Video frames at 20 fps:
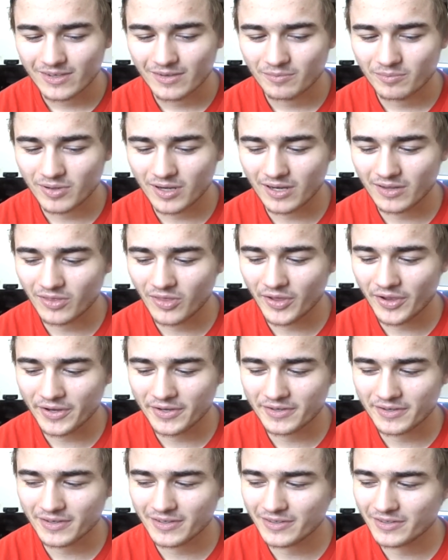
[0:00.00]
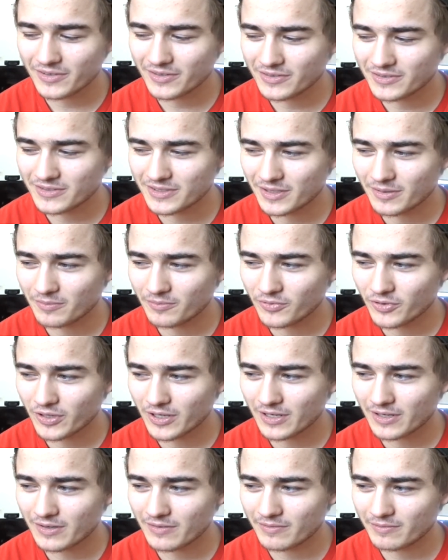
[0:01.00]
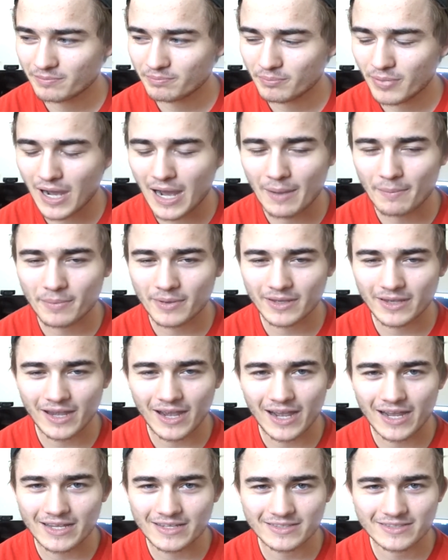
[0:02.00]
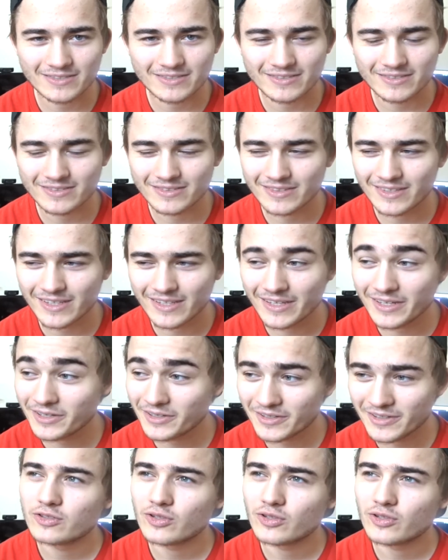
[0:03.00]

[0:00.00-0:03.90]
but I'd like, some freaking popping guys in here.